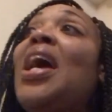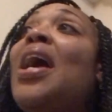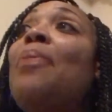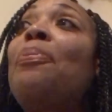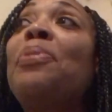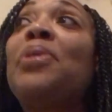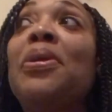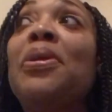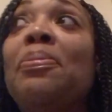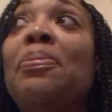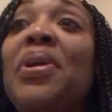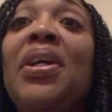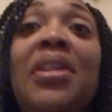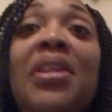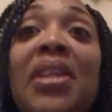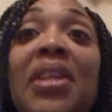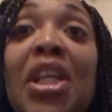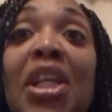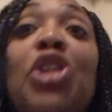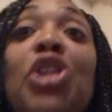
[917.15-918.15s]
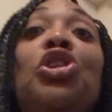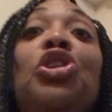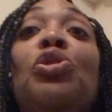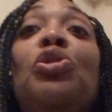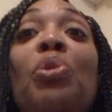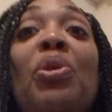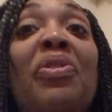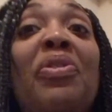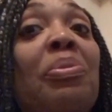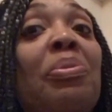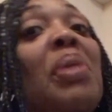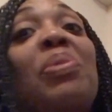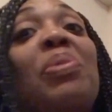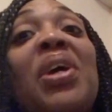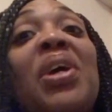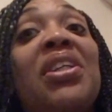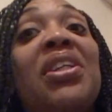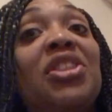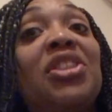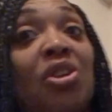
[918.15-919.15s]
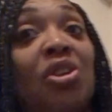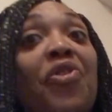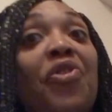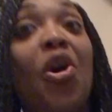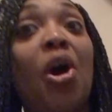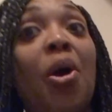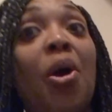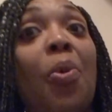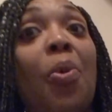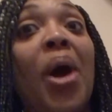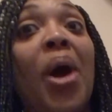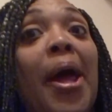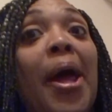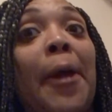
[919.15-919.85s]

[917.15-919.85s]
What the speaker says: happened to be the issue with me being so far away.